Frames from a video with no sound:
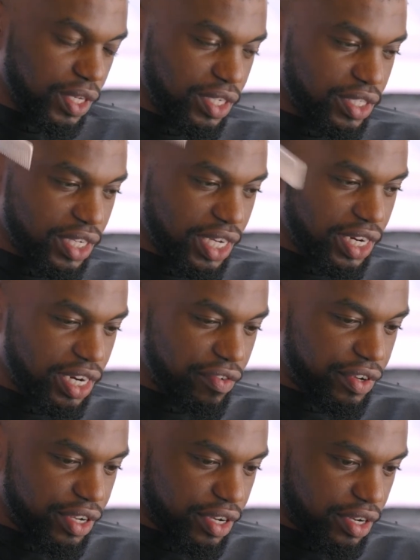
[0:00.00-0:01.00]
to get it
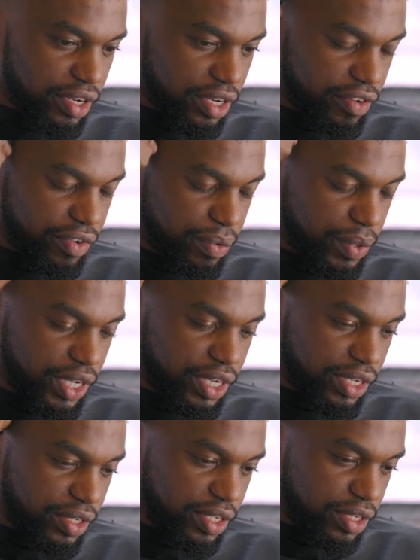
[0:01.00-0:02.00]
every week
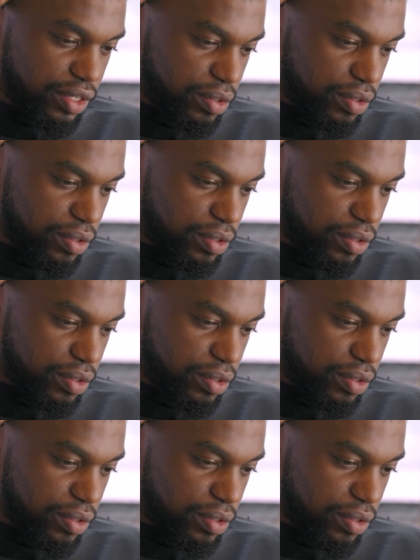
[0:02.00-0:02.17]
as